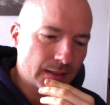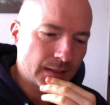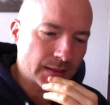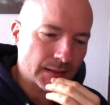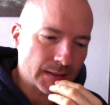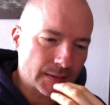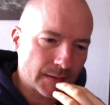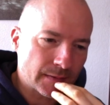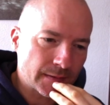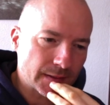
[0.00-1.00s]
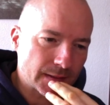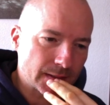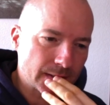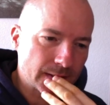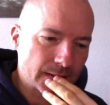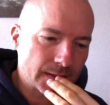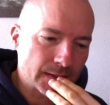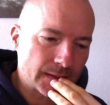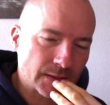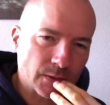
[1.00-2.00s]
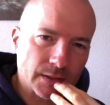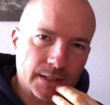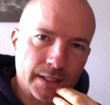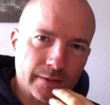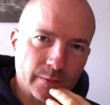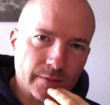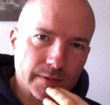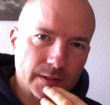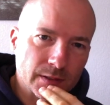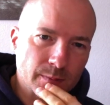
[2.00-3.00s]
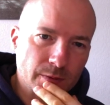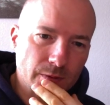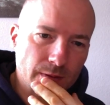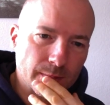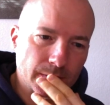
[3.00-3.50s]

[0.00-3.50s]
I don't know. I think as long as you're careful with it, it should be right.